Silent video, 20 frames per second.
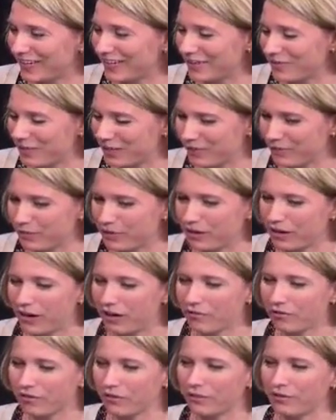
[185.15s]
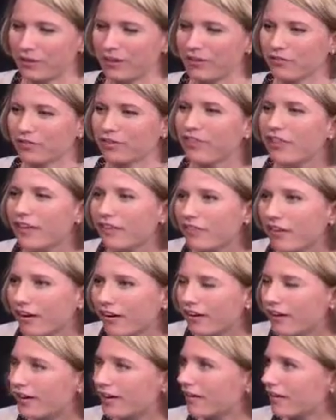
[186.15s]
We cover a lot of
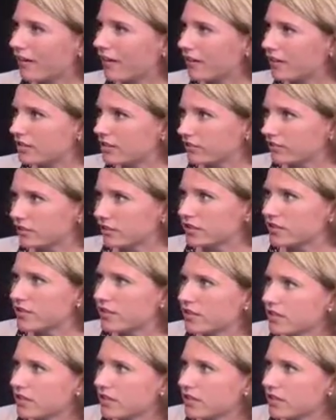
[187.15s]
area and a lot of different